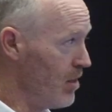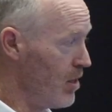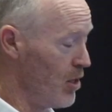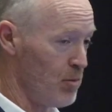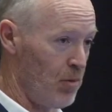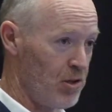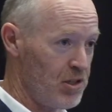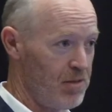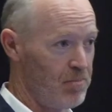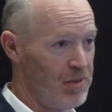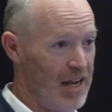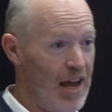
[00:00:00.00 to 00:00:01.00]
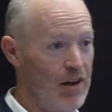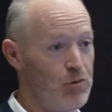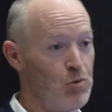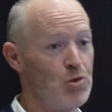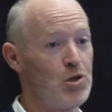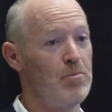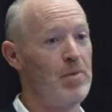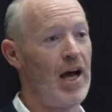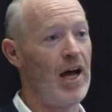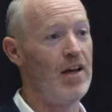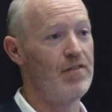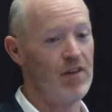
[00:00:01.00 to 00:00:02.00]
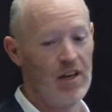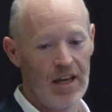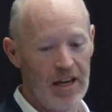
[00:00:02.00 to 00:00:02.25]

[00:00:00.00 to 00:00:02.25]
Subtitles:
the deposit, but how it will also behave